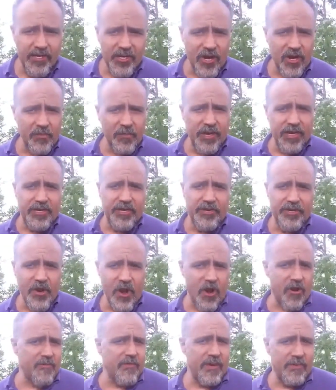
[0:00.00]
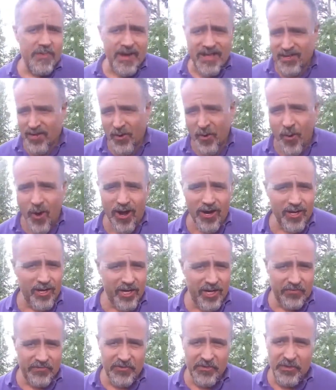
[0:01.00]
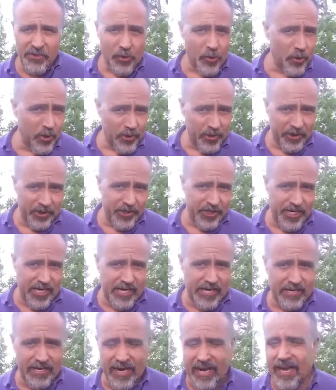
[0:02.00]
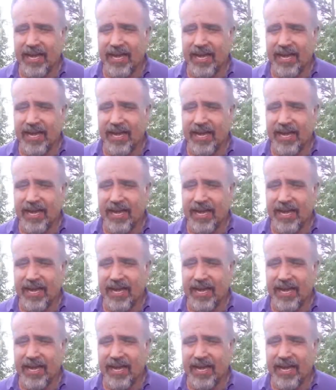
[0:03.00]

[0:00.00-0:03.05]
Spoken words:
is going to be determined by the quality of soil it's in.